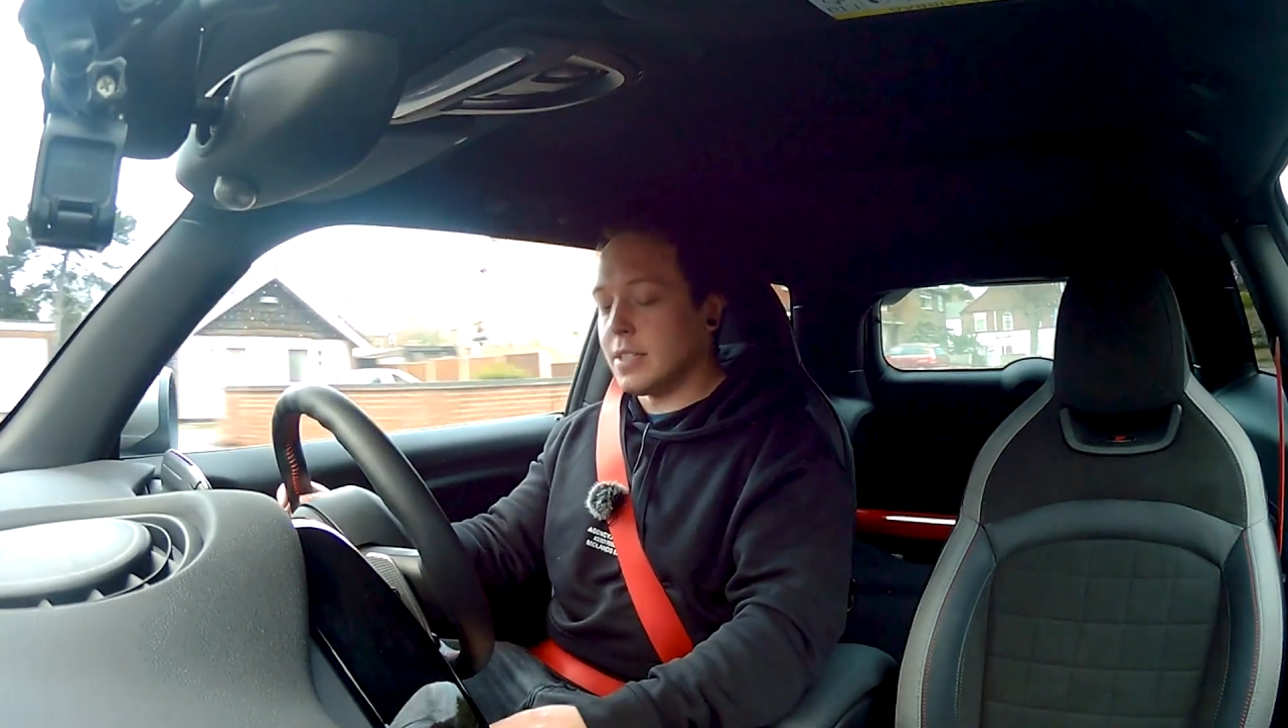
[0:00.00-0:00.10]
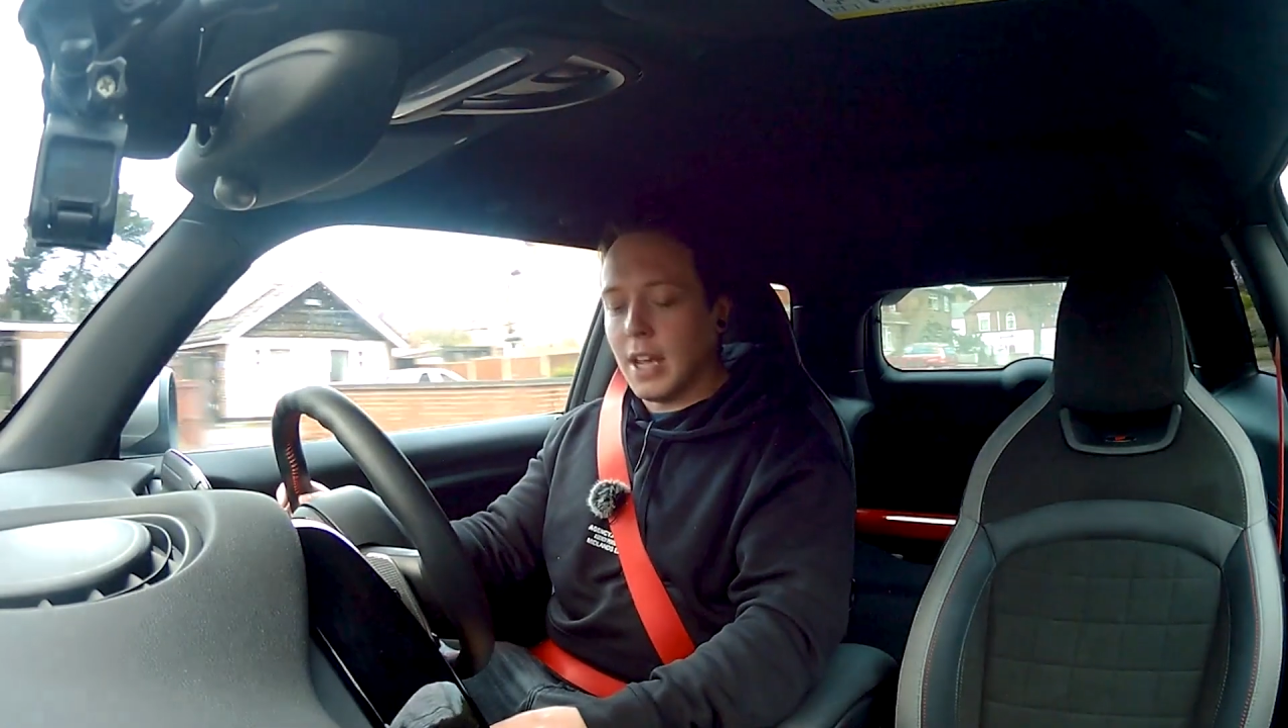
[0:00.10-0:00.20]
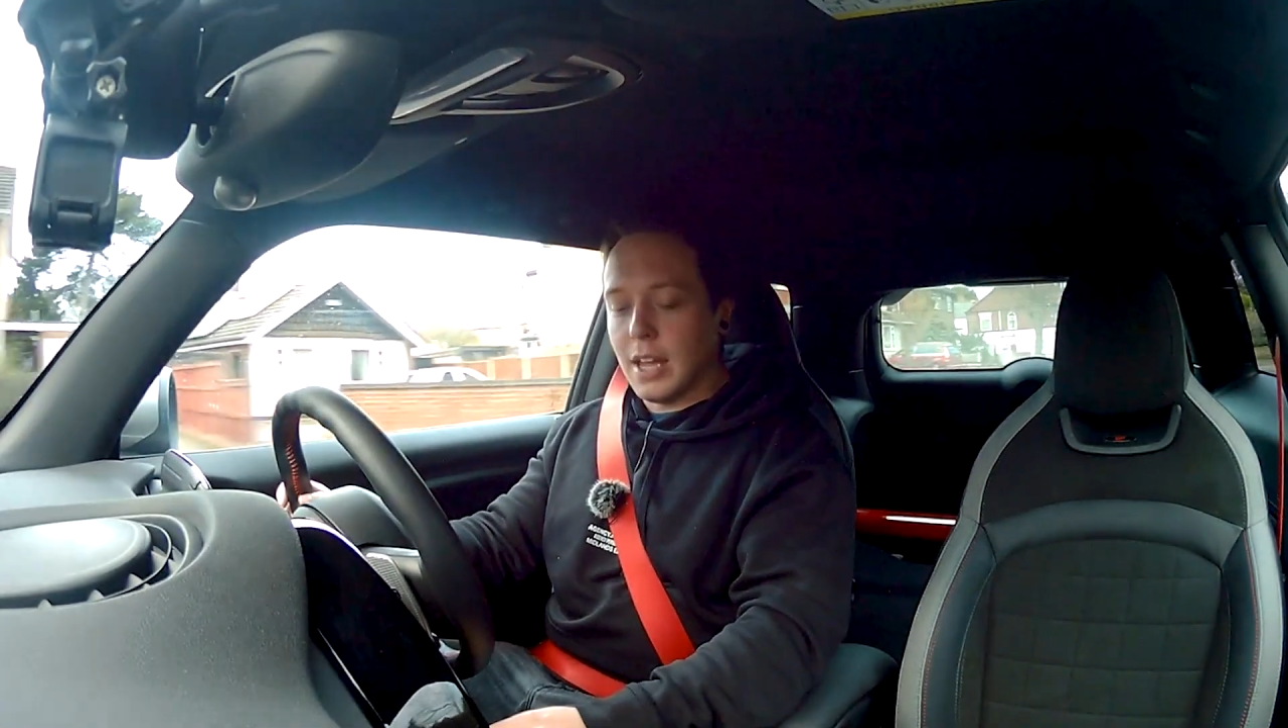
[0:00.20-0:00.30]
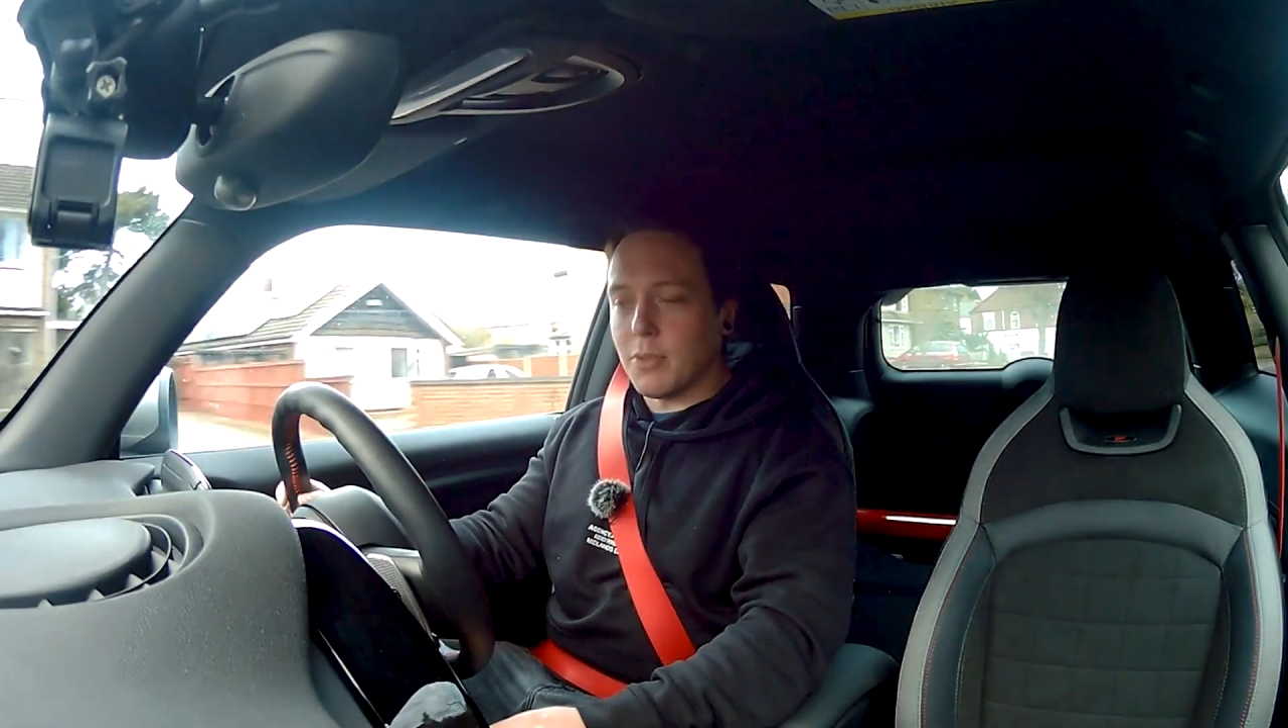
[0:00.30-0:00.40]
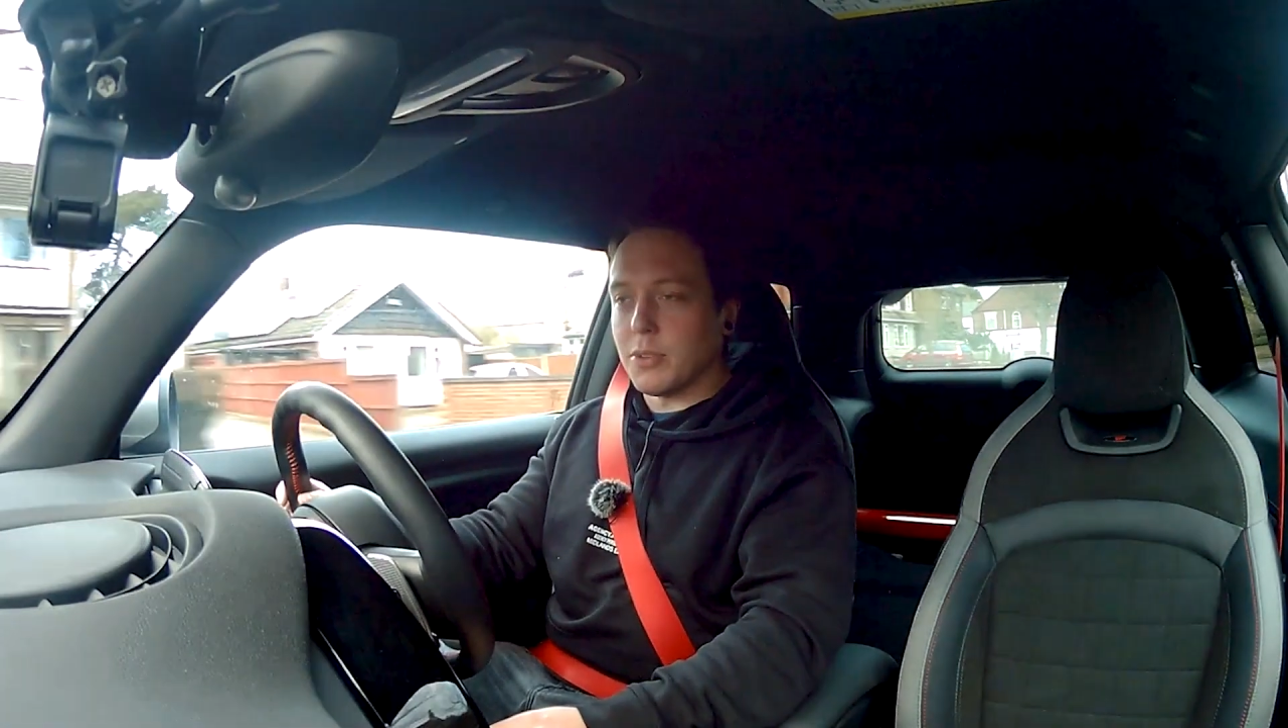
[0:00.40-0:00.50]

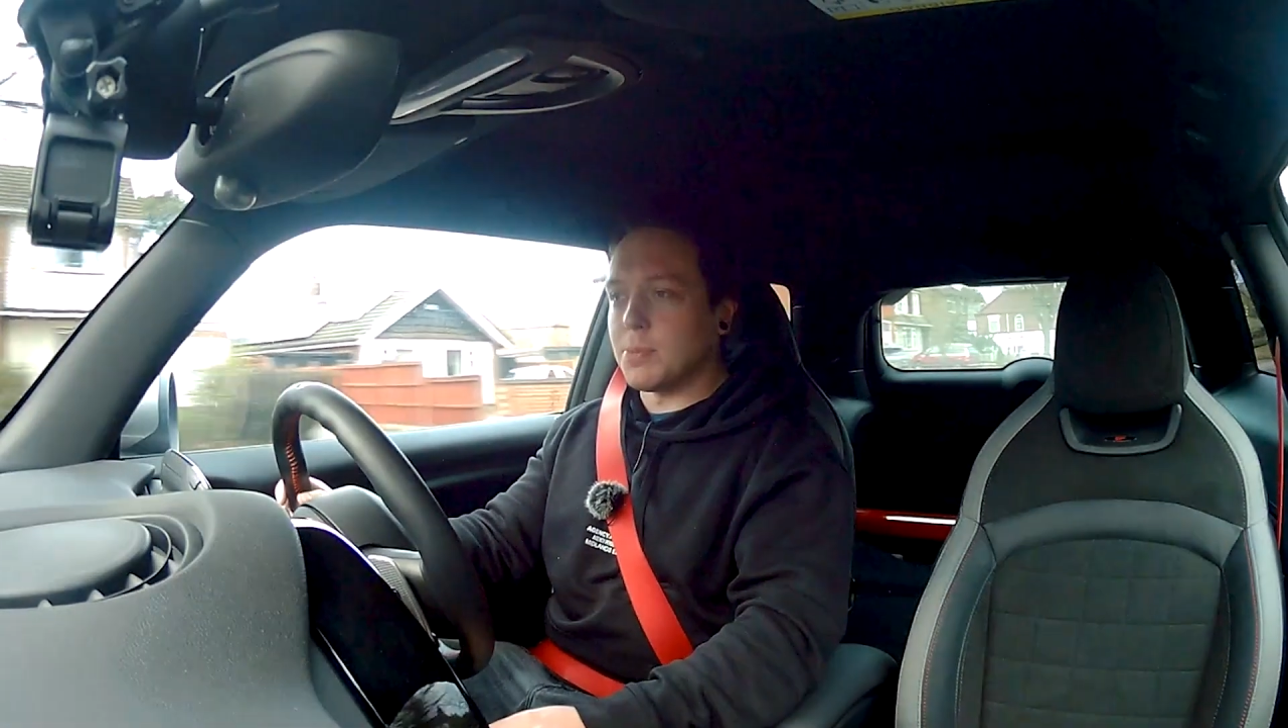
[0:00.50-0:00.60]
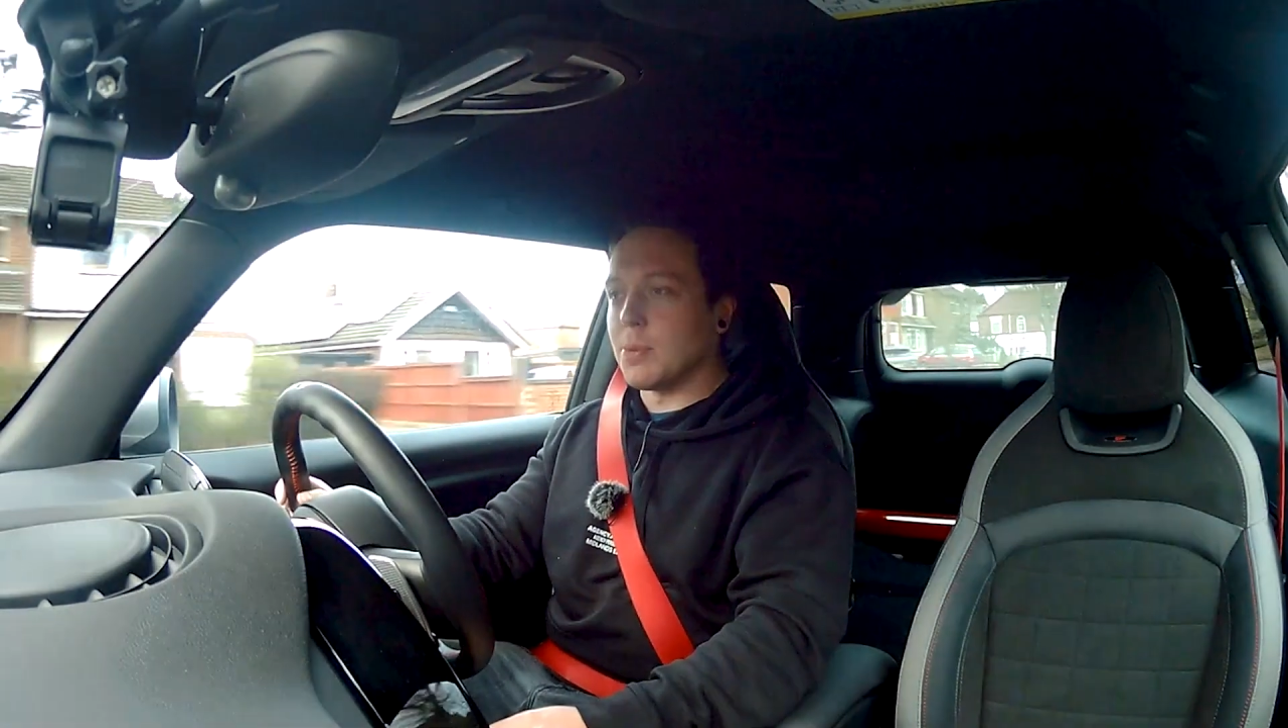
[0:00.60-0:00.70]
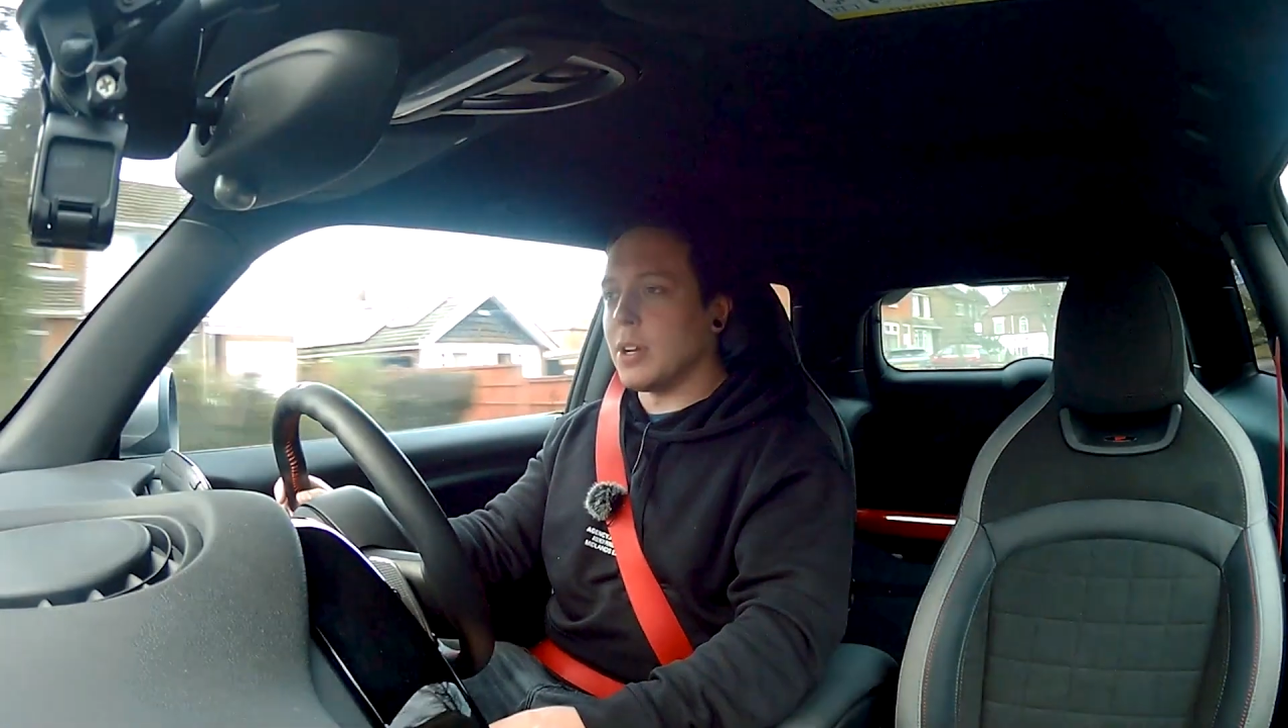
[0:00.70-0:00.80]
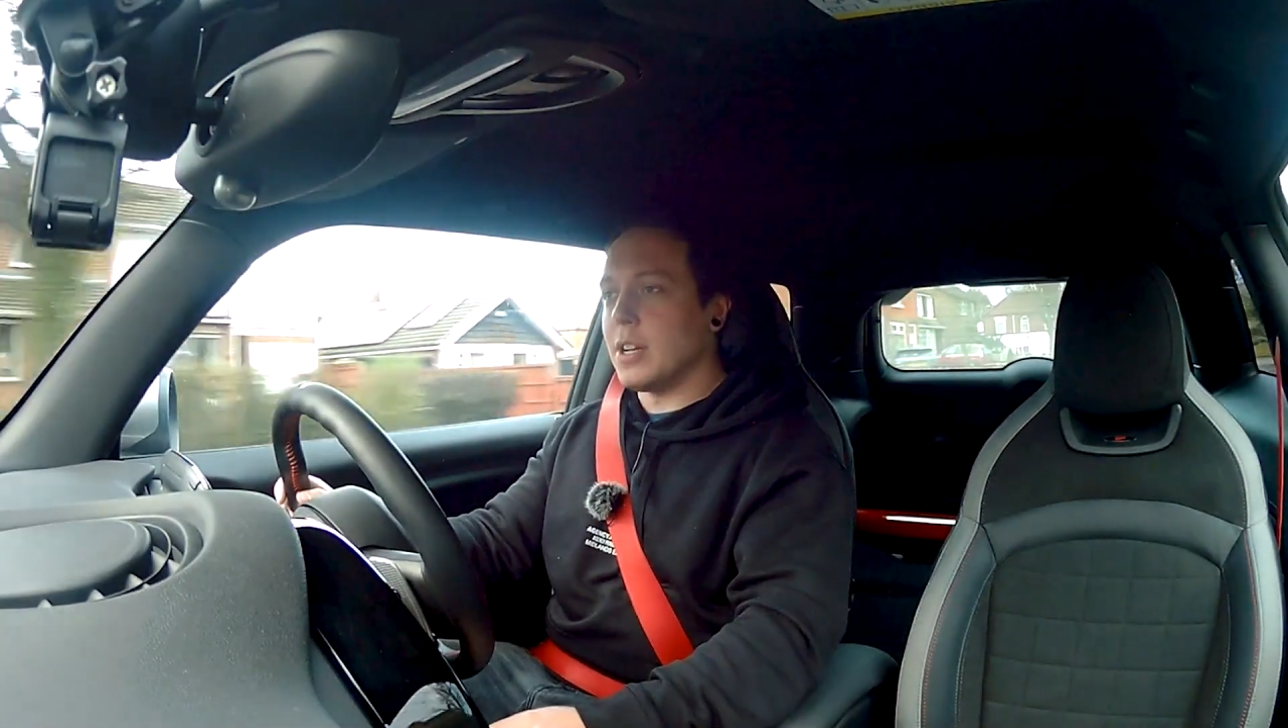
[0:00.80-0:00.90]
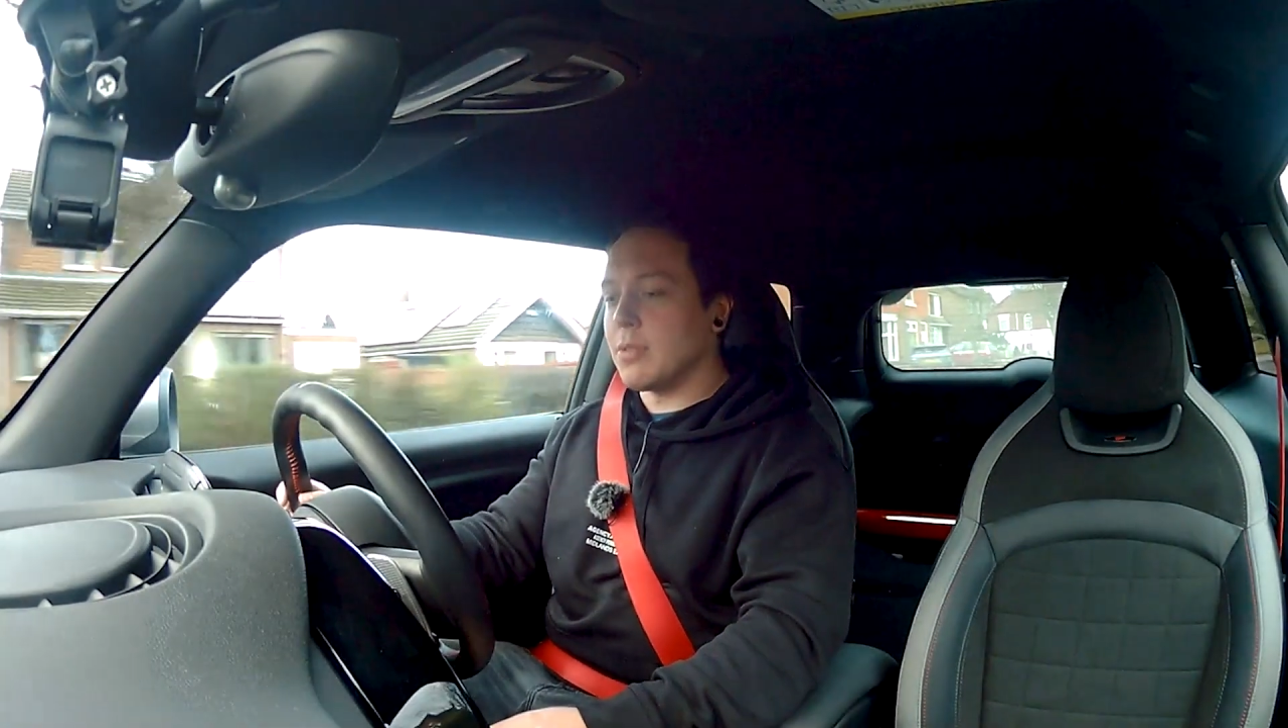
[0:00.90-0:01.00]
If I was to be really